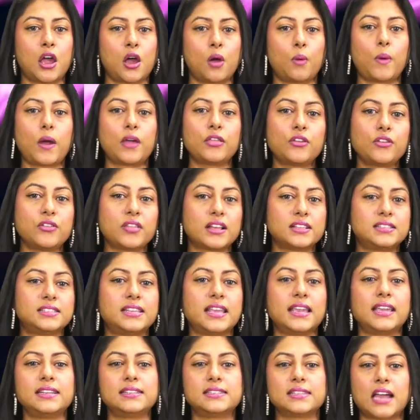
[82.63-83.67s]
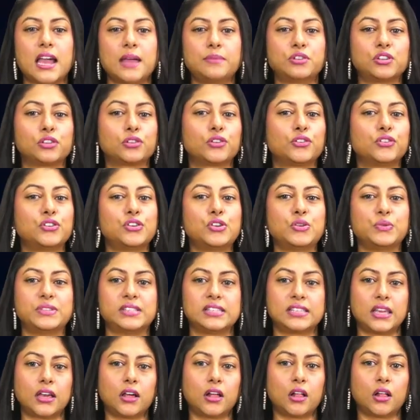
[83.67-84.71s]
whether that's taking time to learn a new
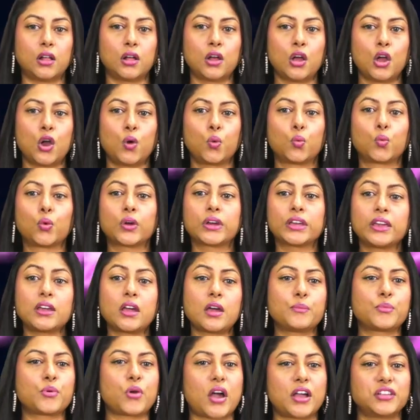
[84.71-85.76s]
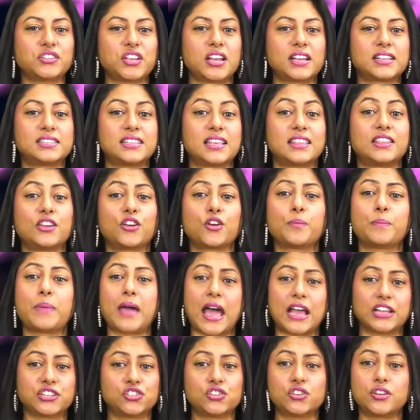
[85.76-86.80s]
skill, working on projects that they are
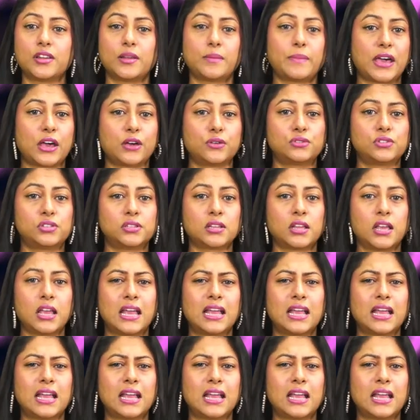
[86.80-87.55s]
passionate about,